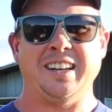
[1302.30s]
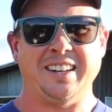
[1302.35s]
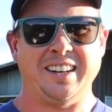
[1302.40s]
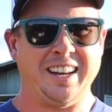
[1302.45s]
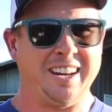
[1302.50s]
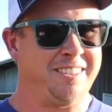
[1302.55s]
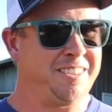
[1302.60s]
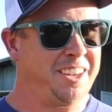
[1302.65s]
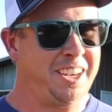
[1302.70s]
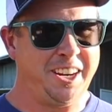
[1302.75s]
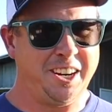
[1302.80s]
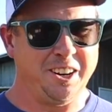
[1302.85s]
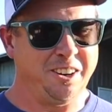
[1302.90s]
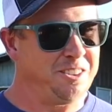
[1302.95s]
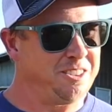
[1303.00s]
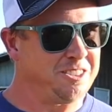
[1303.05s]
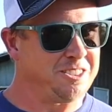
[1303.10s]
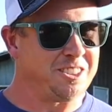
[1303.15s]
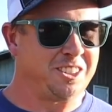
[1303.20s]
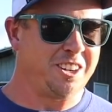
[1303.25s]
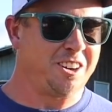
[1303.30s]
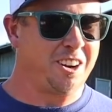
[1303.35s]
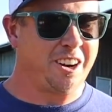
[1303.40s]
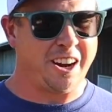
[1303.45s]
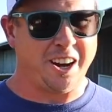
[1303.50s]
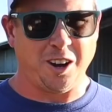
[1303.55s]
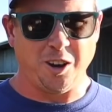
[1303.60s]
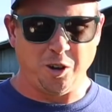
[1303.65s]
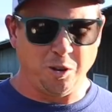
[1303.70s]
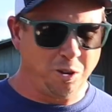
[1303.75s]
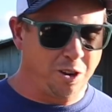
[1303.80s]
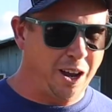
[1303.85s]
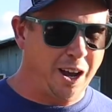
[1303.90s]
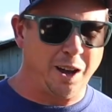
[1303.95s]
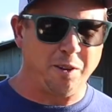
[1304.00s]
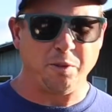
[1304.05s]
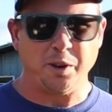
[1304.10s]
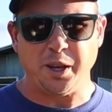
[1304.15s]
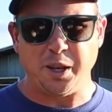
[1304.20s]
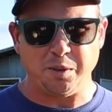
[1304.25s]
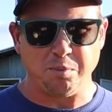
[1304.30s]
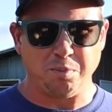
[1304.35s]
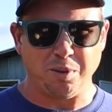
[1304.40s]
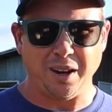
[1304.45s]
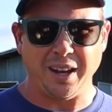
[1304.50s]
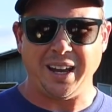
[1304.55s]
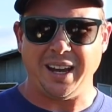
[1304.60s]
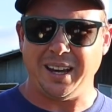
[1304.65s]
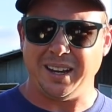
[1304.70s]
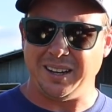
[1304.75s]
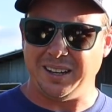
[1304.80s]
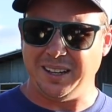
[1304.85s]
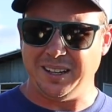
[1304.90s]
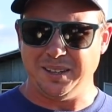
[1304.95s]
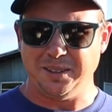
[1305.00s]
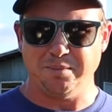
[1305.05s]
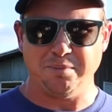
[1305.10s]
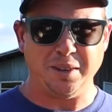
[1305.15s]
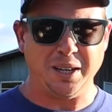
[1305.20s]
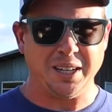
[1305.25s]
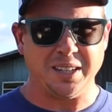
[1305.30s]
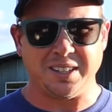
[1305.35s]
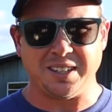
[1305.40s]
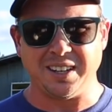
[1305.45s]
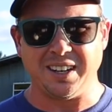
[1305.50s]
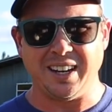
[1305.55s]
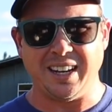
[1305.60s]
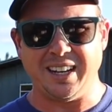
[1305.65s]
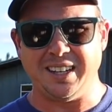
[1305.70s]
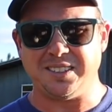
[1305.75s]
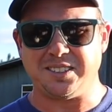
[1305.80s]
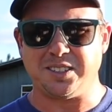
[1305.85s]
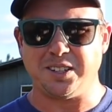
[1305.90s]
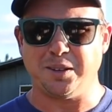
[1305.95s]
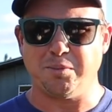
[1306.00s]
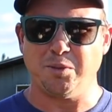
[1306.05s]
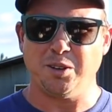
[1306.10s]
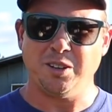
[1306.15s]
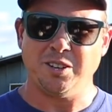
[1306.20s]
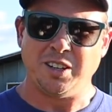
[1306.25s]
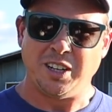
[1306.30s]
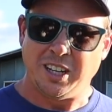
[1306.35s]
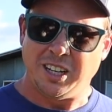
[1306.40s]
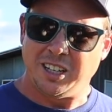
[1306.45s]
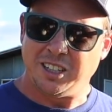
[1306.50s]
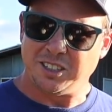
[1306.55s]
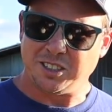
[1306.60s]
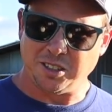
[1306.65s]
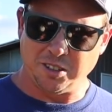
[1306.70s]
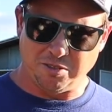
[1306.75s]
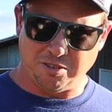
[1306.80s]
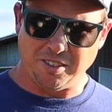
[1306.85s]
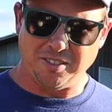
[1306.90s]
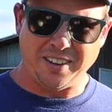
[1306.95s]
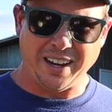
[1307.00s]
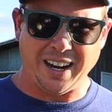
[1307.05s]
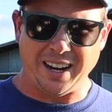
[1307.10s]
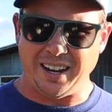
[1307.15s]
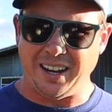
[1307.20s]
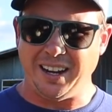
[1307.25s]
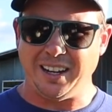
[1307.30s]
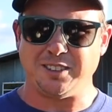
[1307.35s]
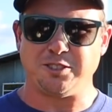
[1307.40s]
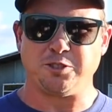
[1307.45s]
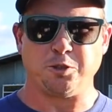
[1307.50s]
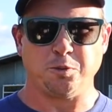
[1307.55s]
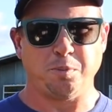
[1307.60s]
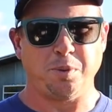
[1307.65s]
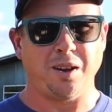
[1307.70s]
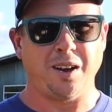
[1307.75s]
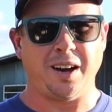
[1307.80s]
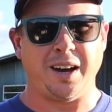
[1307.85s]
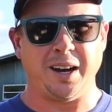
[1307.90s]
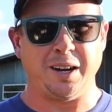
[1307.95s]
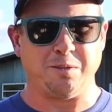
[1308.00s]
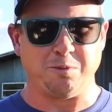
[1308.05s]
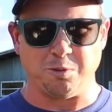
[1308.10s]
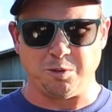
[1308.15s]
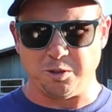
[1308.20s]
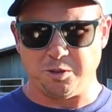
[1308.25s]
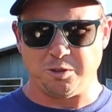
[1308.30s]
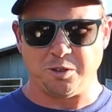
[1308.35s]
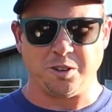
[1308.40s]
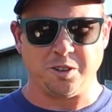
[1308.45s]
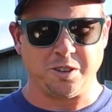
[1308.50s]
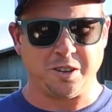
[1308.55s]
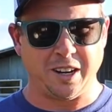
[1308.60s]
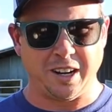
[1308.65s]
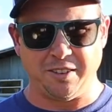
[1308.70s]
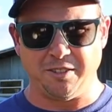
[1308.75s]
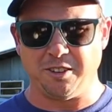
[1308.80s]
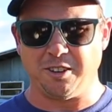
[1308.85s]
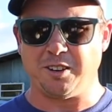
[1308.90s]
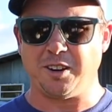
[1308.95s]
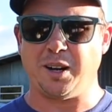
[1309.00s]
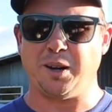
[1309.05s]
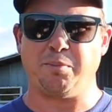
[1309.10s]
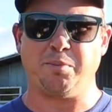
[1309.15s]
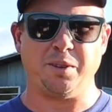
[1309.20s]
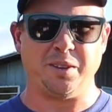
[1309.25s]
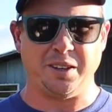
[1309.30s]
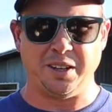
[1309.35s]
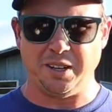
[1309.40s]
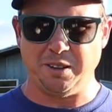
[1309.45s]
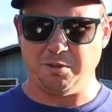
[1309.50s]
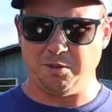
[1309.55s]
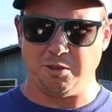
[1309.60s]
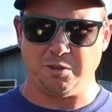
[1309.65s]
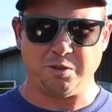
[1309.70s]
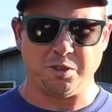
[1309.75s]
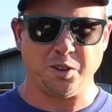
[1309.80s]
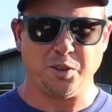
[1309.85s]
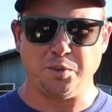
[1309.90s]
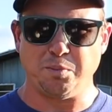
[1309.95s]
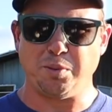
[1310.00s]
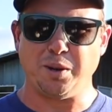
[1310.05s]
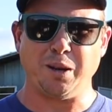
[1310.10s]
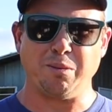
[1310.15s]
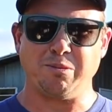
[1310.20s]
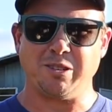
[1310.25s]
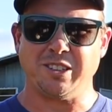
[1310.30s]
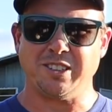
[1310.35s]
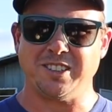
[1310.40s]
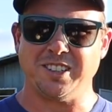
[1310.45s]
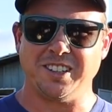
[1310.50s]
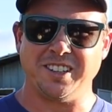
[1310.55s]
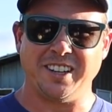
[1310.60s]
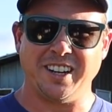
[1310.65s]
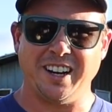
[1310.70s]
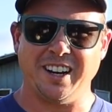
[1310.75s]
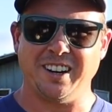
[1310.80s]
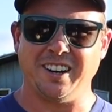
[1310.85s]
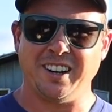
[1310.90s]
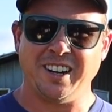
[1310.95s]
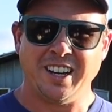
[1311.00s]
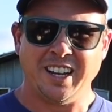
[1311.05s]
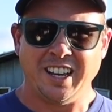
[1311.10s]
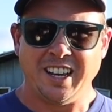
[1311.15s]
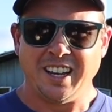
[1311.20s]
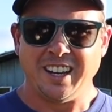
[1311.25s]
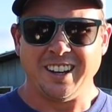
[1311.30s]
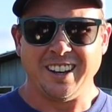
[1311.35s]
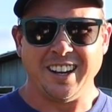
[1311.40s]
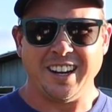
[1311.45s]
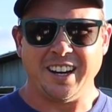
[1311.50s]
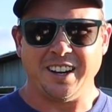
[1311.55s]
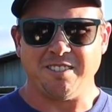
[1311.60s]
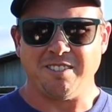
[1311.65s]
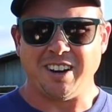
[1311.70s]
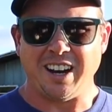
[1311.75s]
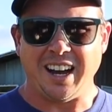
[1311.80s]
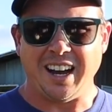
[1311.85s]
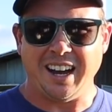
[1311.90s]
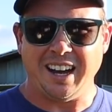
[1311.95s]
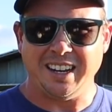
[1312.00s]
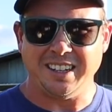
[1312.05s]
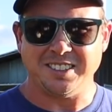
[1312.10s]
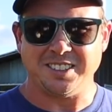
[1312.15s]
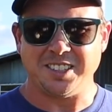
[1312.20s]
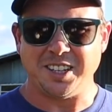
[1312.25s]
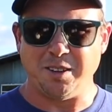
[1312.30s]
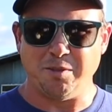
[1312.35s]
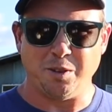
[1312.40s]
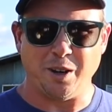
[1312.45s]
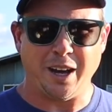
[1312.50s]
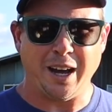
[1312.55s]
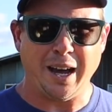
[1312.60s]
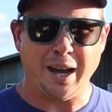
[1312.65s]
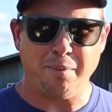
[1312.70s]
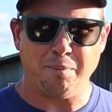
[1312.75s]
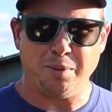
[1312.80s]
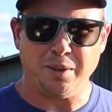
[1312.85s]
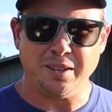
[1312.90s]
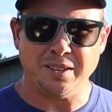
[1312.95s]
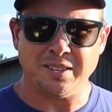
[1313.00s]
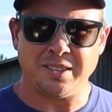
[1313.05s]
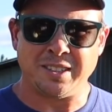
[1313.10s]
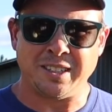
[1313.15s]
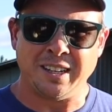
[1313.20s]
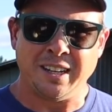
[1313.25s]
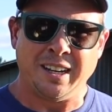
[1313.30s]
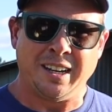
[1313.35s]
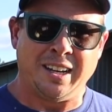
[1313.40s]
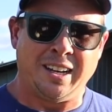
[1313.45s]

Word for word: Down here, there's not a whole lot we can plant in mid to late summer. So if we've got an extra plot, we'll throw a cover crop in there. We'll throw the pumpkins in there, let it ride, see what happens.